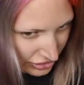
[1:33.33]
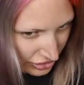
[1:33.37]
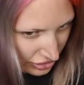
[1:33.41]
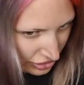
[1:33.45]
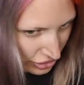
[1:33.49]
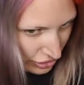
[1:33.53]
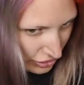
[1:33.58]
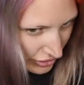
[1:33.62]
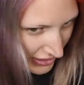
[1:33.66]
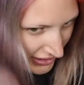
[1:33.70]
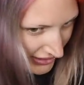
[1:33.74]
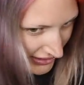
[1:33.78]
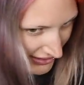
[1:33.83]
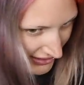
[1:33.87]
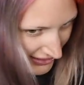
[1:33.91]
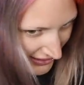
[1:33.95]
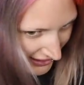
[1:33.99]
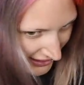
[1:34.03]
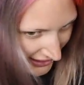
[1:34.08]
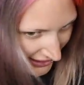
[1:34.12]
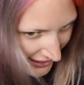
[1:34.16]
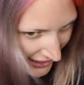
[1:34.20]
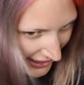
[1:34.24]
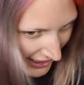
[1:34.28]
So you can
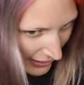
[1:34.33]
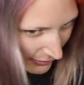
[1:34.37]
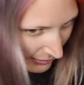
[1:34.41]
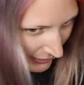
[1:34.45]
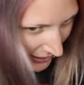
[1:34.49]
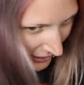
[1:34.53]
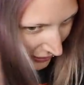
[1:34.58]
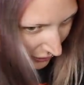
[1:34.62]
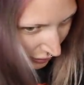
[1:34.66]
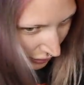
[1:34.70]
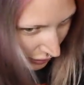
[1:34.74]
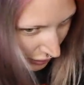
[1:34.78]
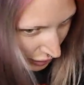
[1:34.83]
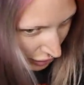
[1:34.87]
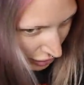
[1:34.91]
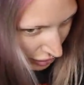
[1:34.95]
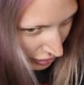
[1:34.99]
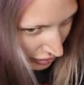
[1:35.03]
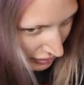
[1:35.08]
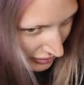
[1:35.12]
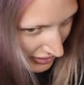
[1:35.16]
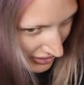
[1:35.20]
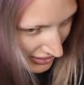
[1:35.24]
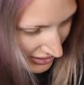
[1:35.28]
see at my
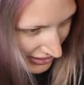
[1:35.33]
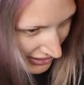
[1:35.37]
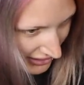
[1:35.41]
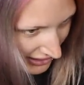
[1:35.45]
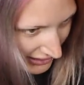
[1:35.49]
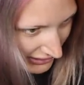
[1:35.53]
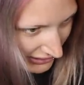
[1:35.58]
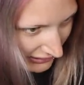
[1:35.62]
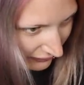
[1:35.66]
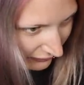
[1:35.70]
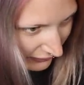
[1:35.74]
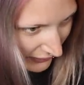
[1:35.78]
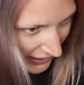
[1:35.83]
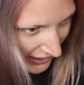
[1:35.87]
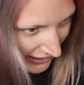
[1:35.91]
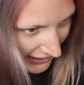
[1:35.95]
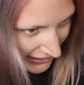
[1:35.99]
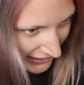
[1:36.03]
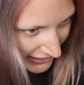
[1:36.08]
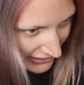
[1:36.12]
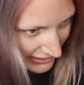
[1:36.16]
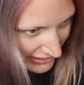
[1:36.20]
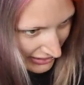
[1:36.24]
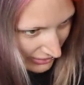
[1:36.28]
roots, it's
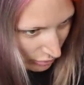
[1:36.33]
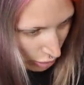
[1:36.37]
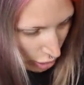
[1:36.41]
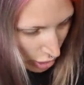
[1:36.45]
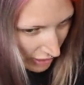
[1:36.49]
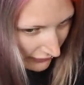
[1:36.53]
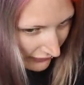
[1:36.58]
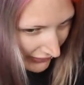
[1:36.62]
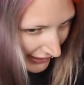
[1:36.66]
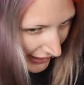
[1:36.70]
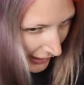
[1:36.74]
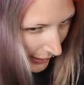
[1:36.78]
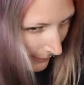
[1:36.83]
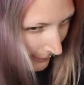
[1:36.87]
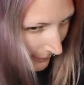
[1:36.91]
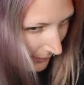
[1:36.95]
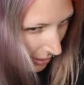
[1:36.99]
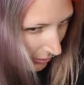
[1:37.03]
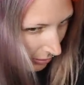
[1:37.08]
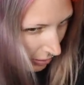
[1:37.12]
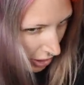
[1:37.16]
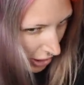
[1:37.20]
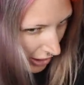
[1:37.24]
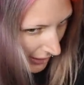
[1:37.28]
faded to more of like a
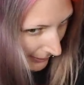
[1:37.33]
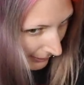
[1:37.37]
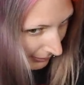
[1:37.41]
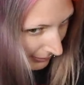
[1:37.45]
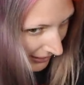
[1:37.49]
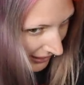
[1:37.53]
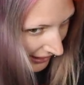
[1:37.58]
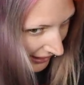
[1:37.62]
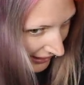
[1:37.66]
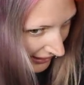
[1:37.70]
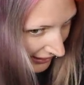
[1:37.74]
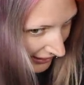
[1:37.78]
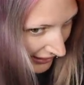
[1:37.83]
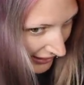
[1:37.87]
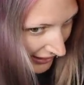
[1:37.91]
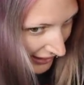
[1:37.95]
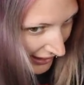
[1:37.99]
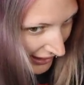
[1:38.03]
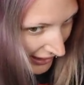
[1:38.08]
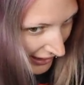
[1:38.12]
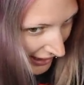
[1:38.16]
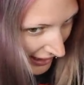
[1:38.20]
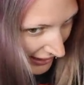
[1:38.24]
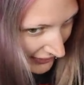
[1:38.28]
bubblegum pink.
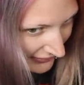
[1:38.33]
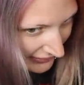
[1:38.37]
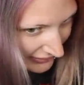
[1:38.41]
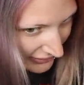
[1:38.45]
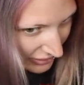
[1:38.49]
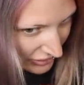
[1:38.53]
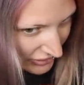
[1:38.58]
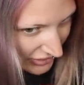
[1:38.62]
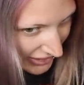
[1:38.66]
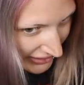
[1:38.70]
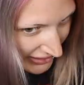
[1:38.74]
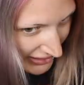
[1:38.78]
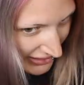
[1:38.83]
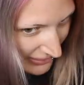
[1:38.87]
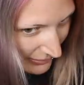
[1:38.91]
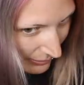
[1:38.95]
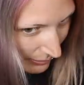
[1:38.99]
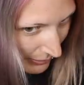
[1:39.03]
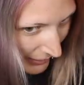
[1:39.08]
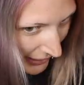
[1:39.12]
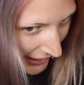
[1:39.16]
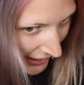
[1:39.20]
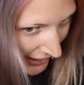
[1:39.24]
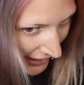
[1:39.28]
And then there's like this
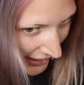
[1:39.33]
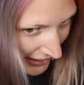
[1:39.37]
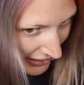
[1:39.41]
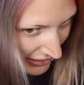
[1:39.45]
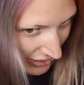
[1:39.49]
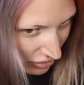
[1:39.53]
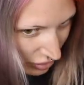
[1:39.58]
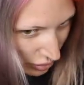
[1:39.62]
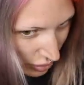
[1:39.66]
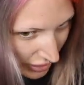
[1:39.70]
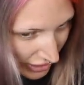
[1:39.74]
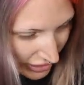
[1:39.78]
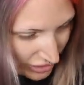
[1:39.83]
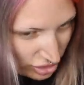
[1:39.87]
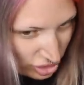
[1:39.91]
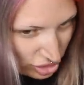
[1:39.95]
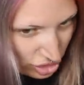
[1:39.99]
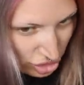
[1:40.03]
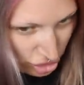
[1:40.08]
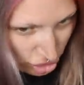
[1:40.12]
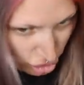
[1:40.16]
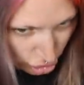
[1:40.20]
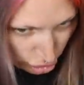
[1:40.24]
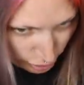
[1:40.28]
band where it's
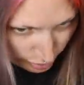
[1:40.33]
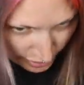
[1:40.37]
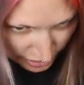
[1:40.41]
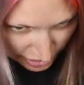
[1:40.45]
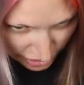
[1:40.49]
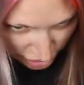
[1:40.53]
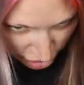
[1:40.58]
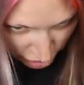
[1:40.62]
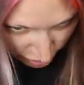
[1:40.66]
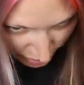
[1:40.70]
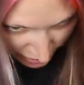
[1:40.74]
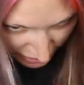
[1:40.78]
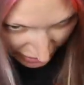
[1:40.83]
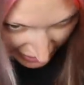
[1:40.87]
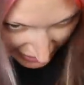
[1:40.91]
super, super